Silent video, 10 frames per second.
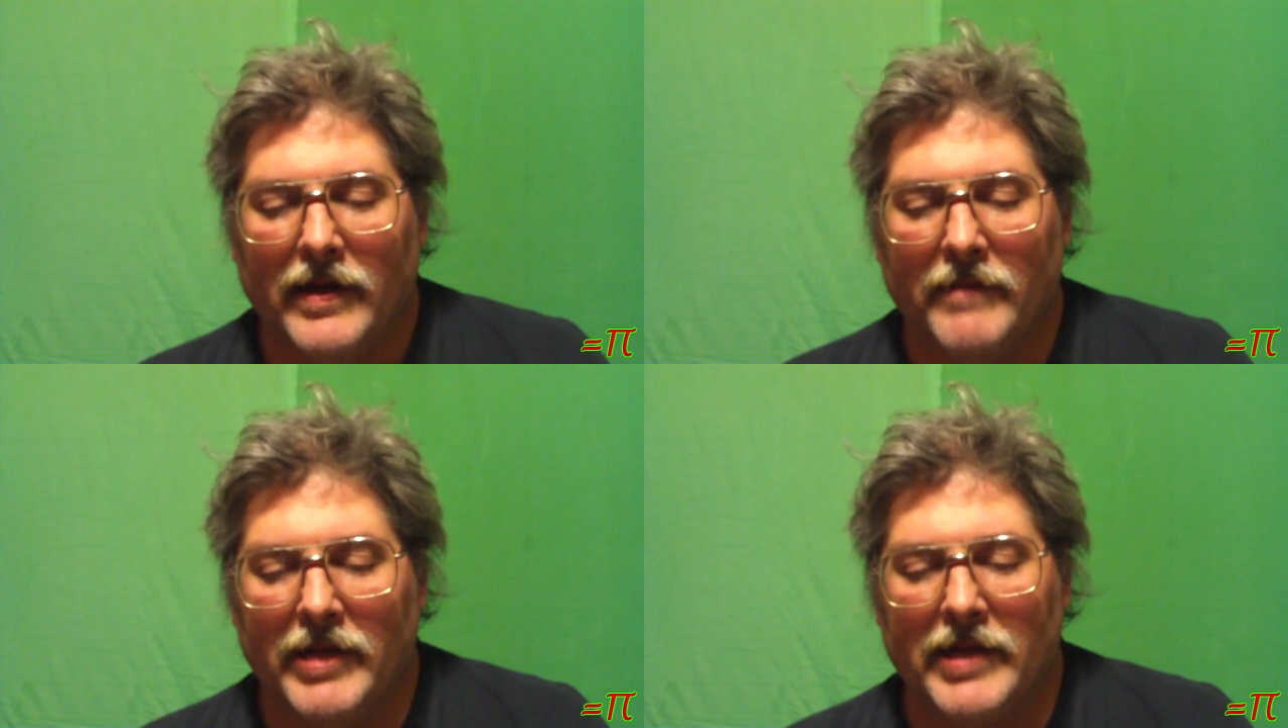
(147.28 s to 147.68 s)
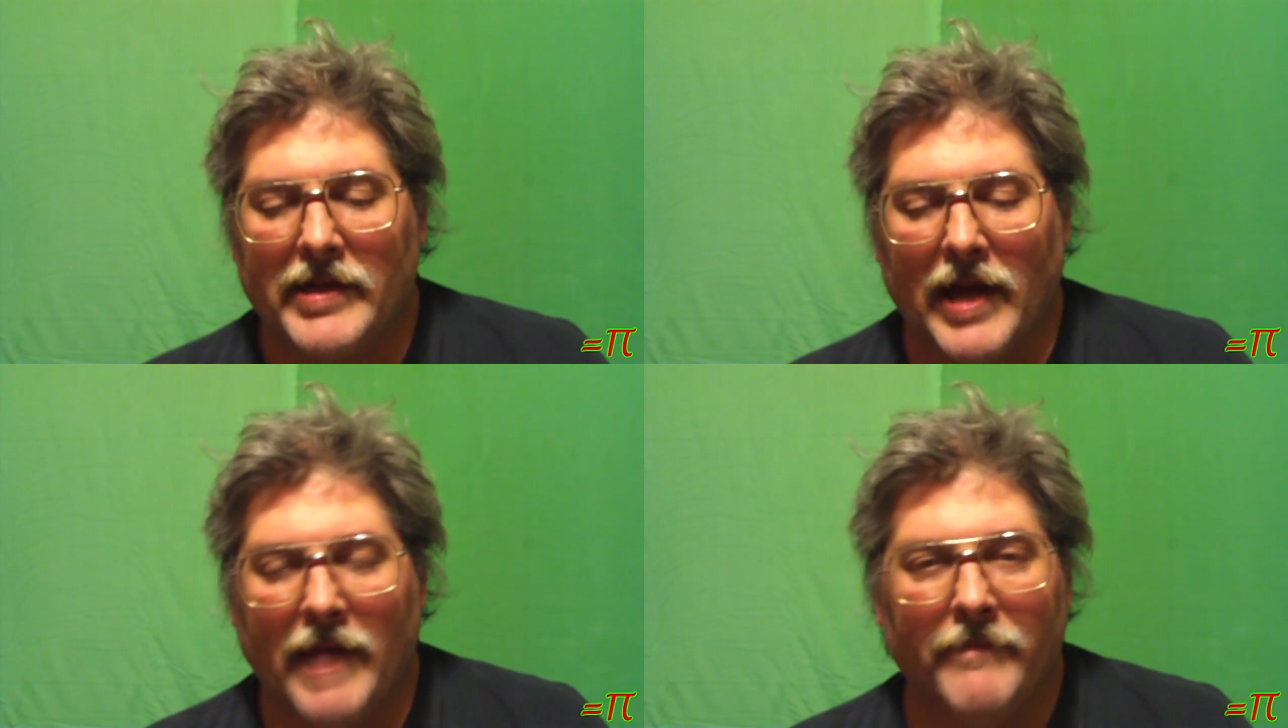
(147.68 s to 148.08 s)
In the
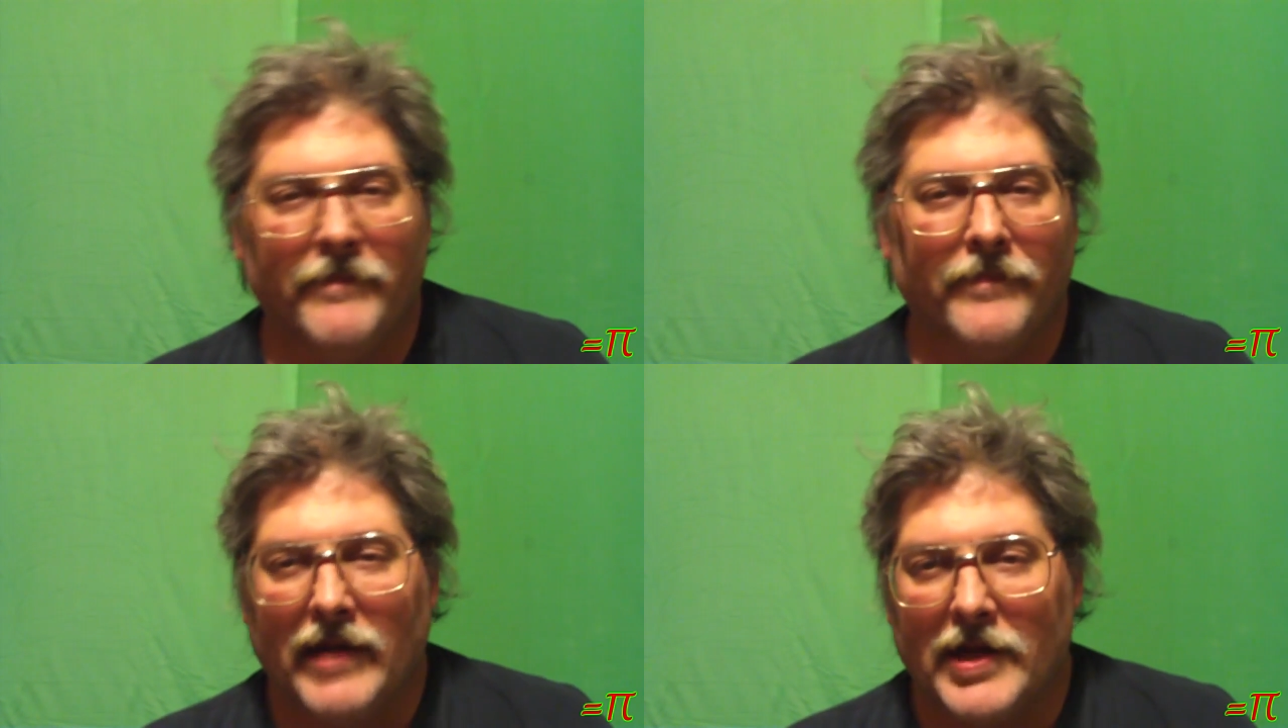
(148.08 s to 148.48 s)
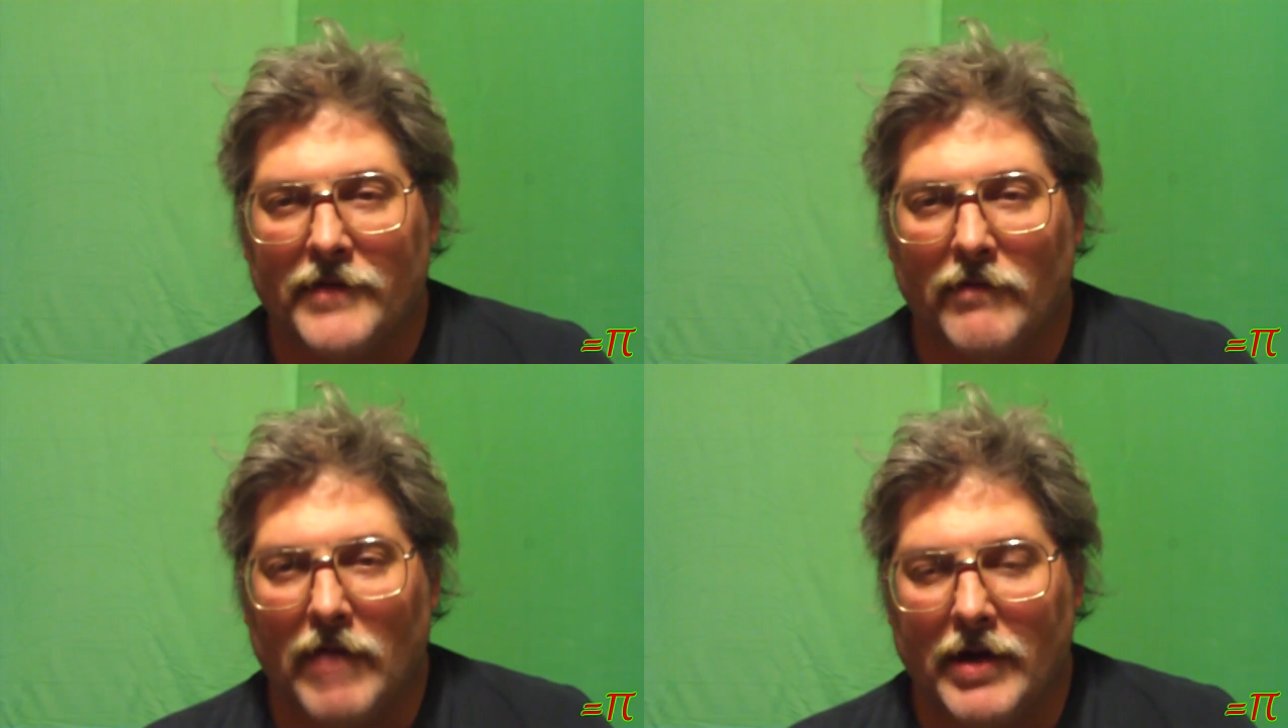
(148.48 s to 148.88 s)
meantime, thanks
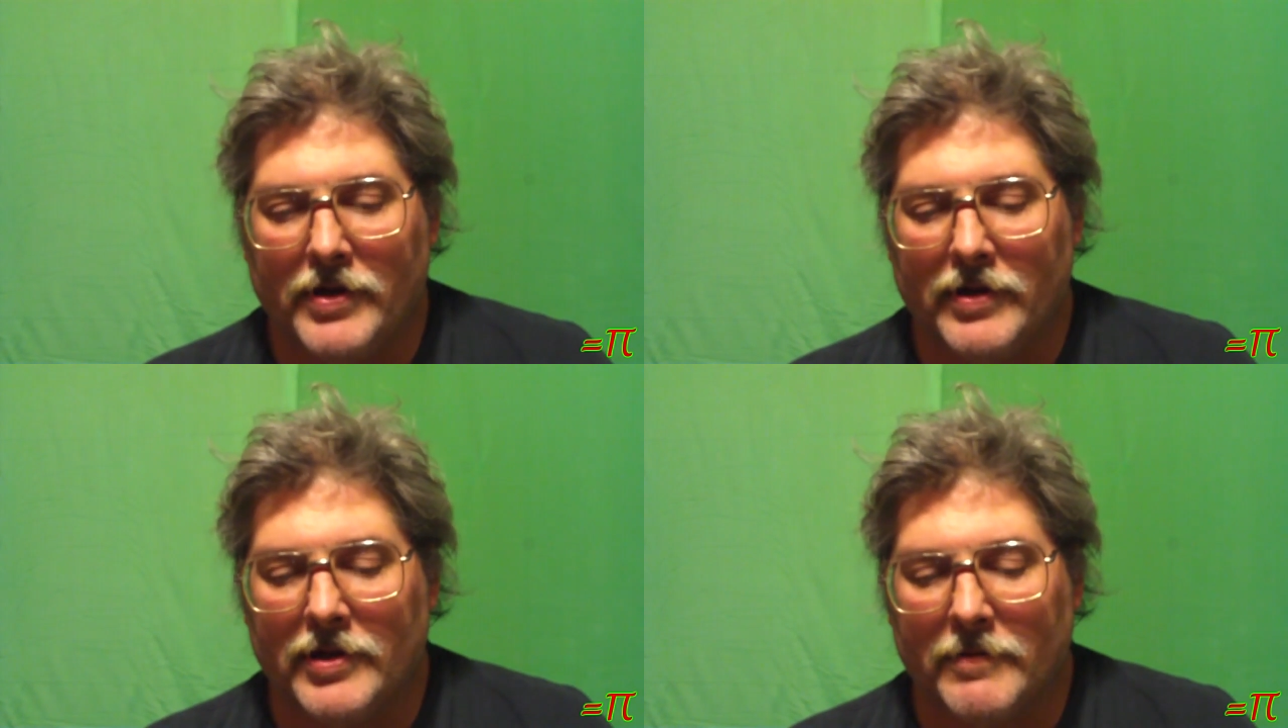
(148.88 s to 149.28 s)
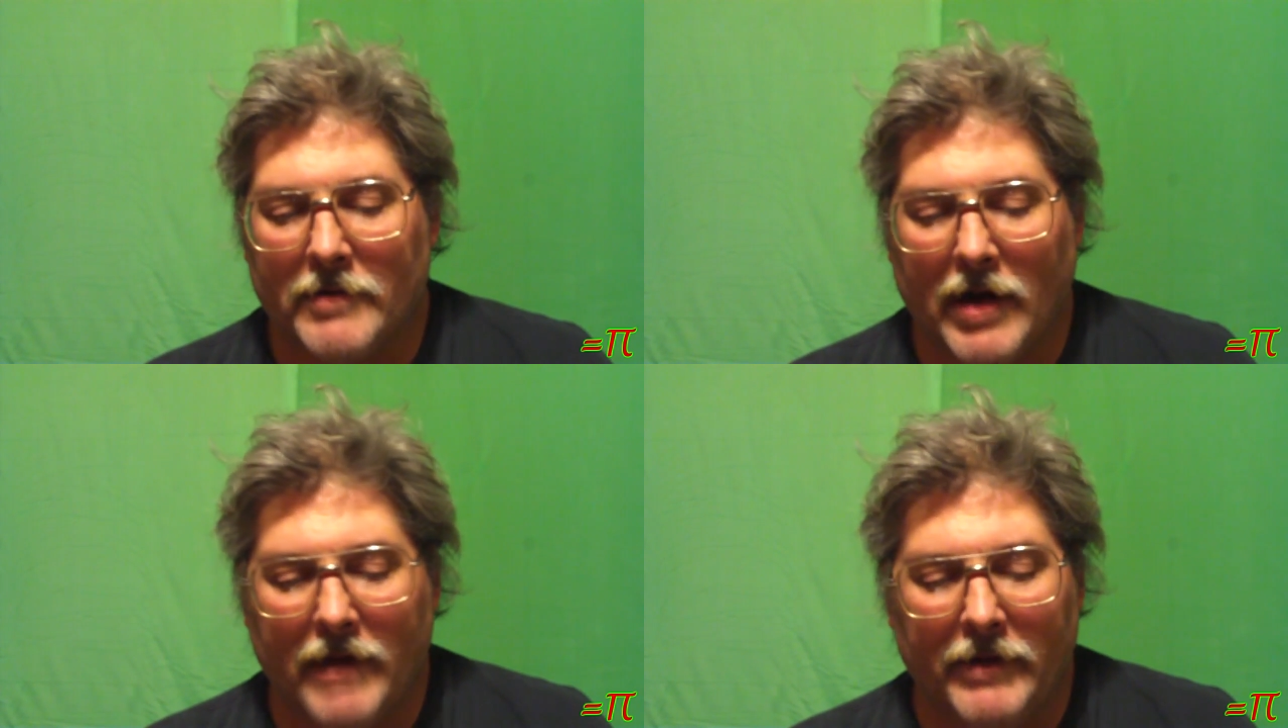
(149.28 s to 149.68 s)
for watching,
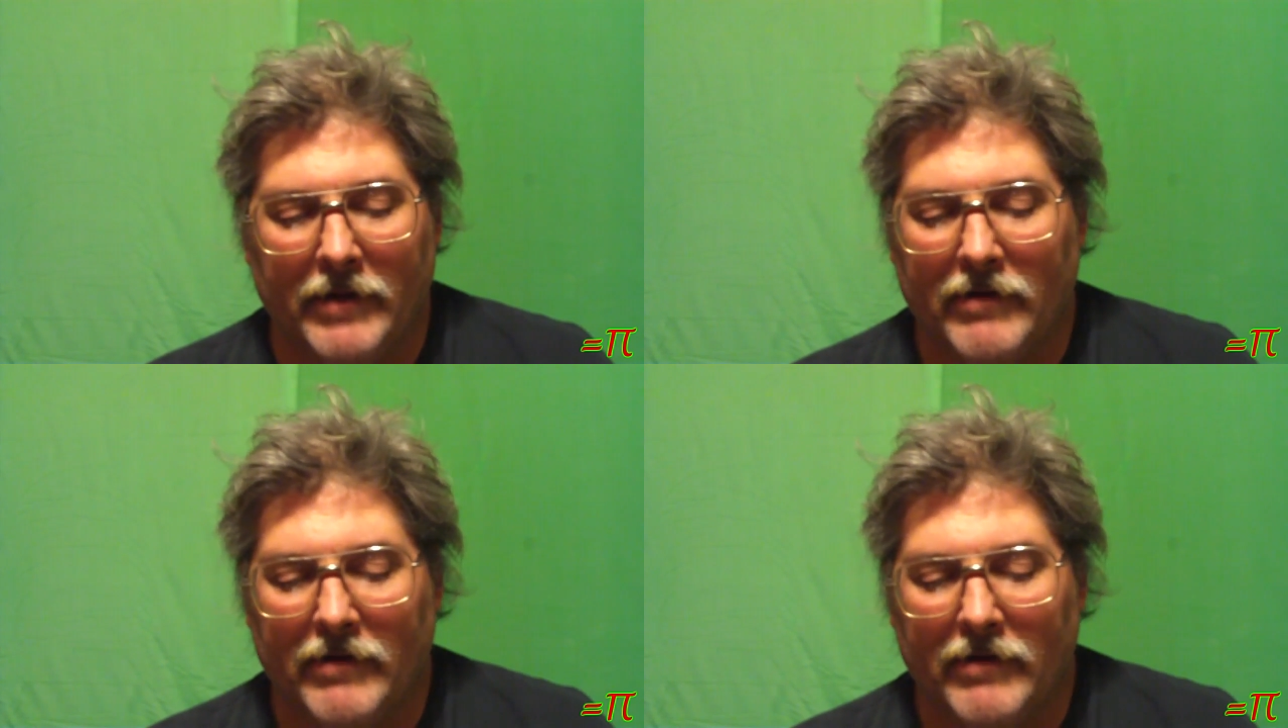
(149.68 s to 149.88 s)
subscribing,